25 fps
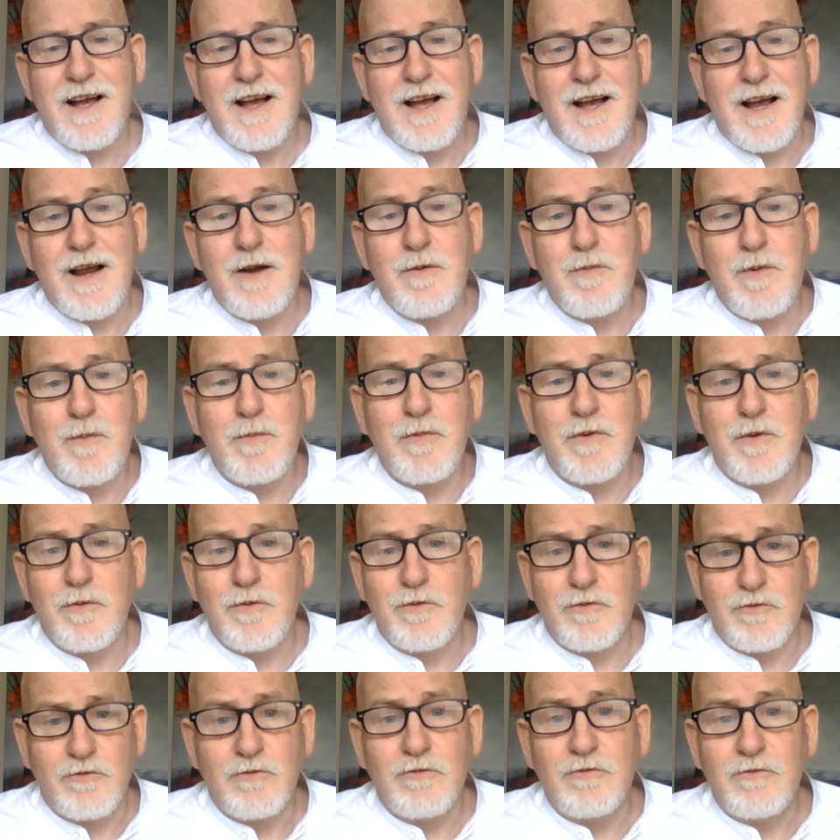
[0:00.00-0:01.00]

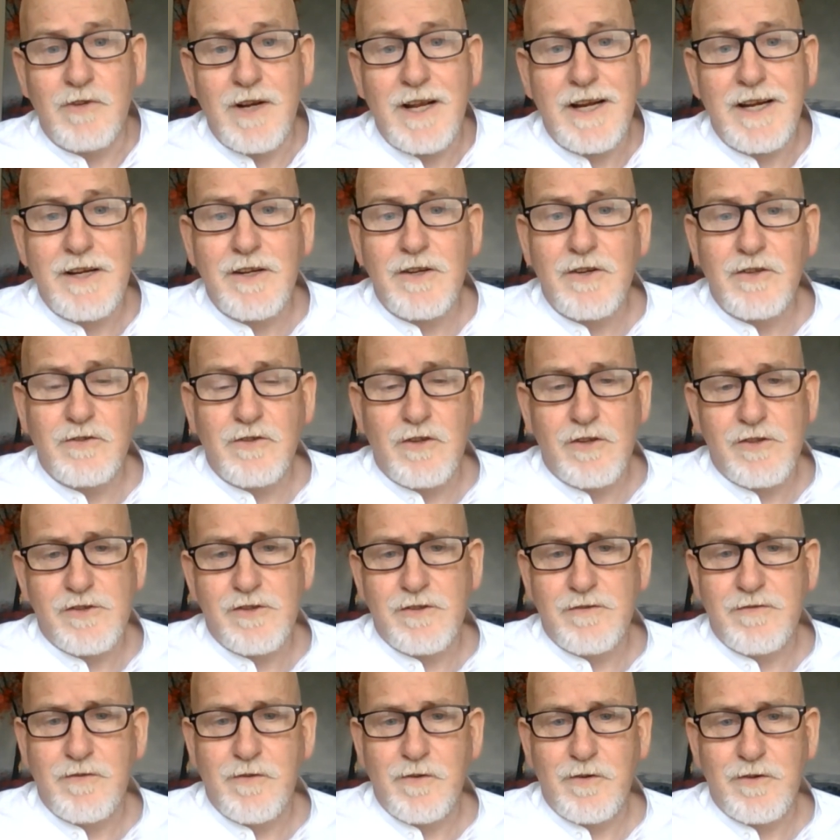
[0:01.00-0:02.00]
remember writing to Roger
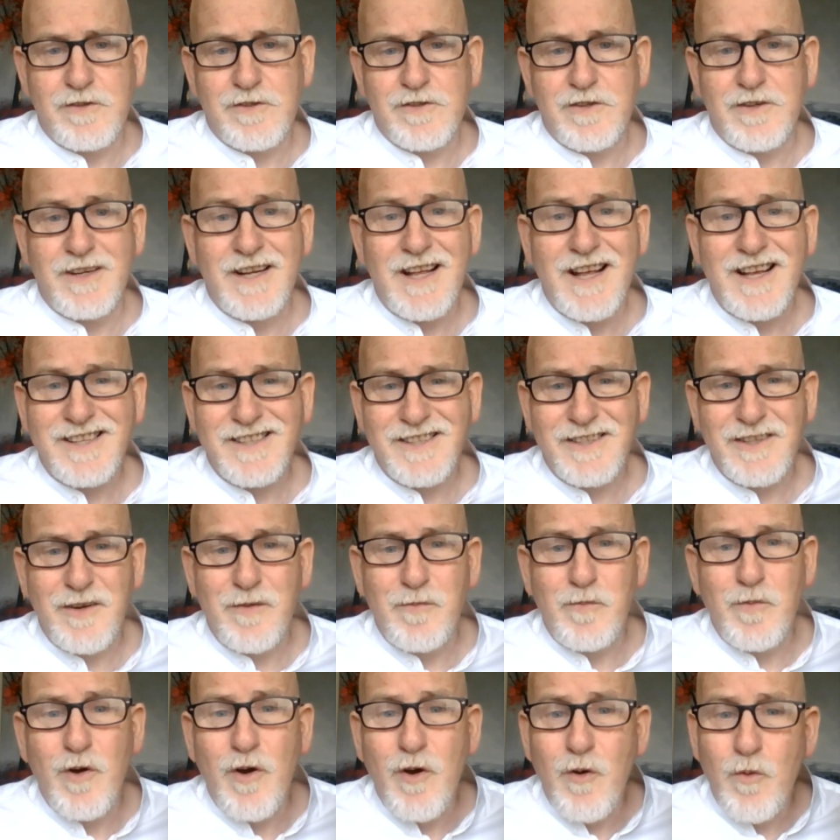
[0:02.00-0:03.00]
Foster and asking
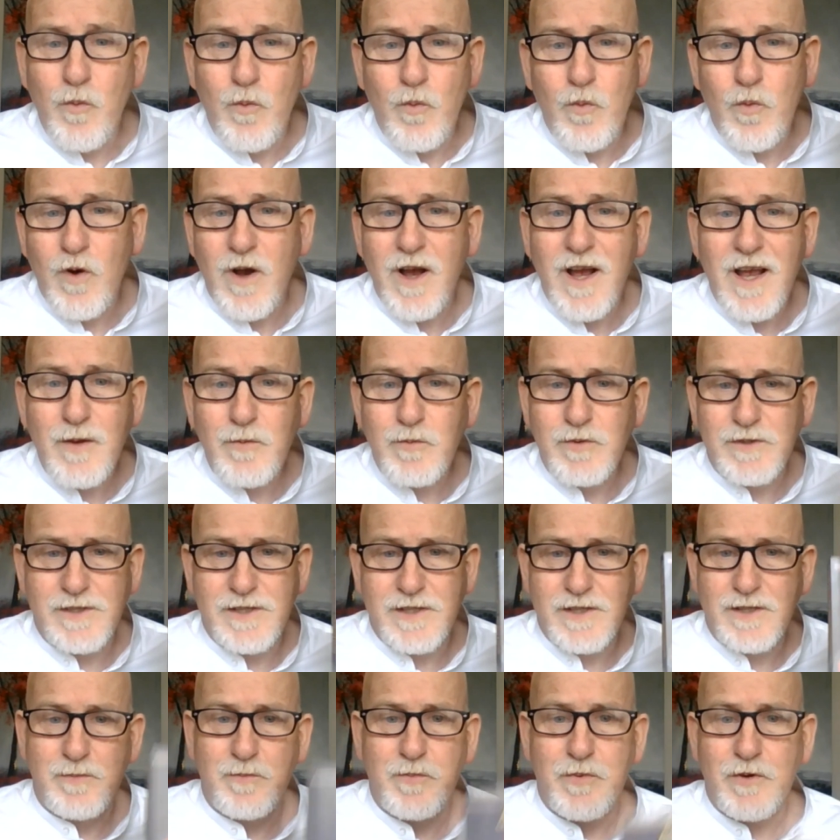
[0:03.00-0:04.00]
him why was
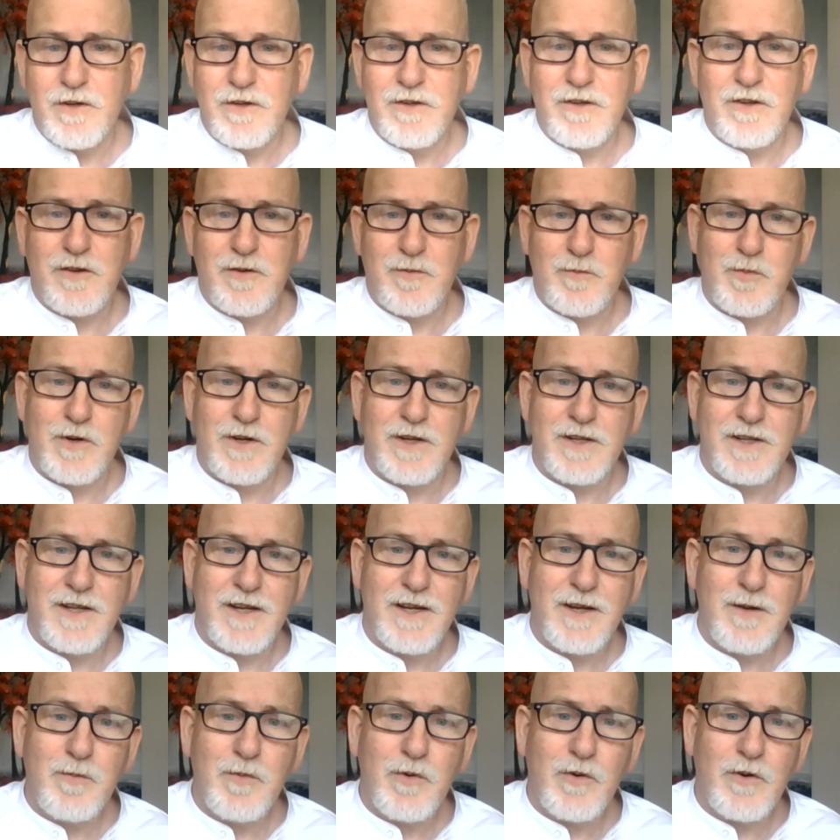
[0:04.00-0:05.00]
this book not in print
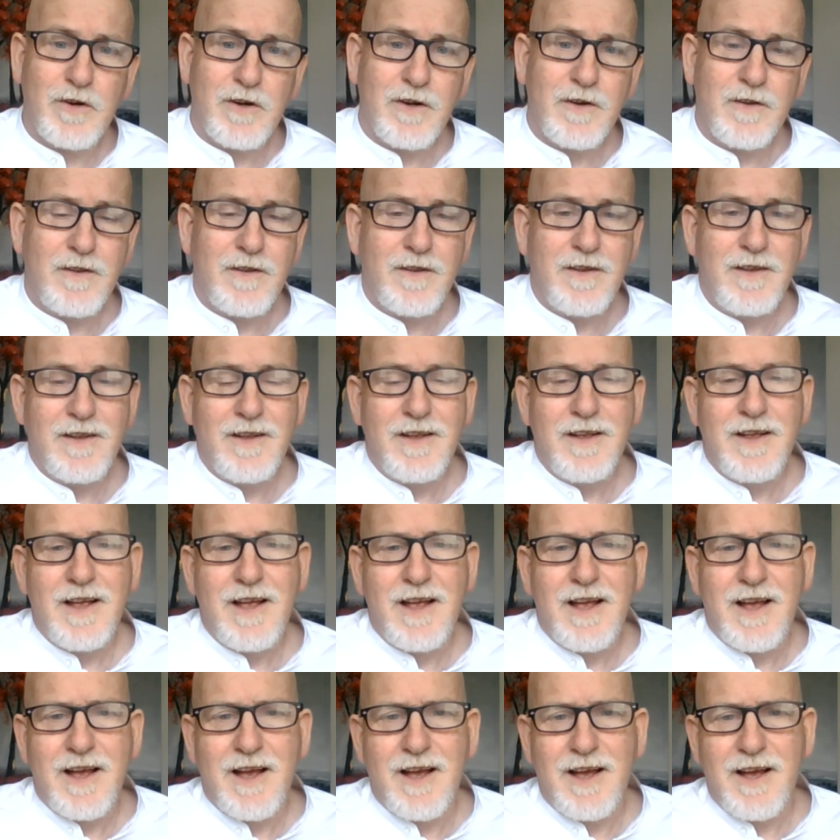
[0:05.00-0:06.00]
anymore,
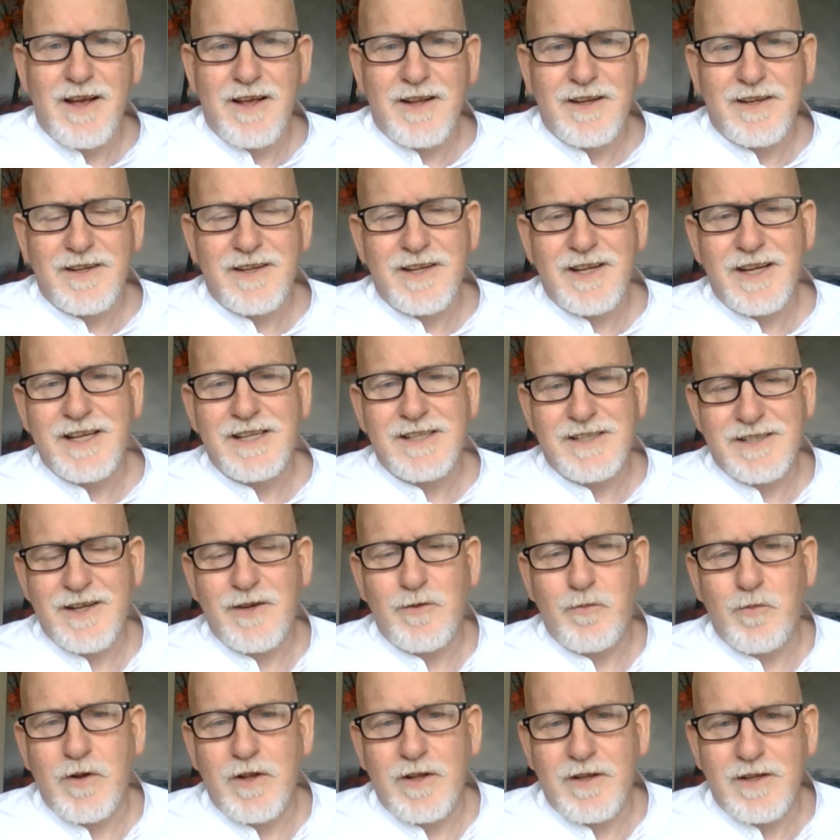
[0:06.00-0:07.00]
and he said,
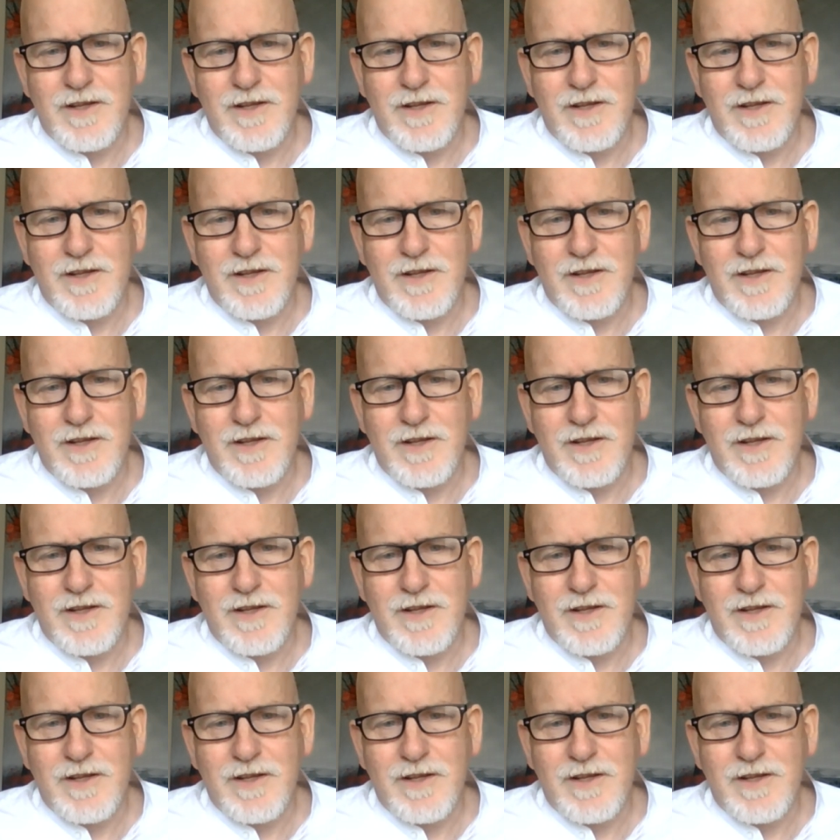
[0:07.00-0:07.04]
well,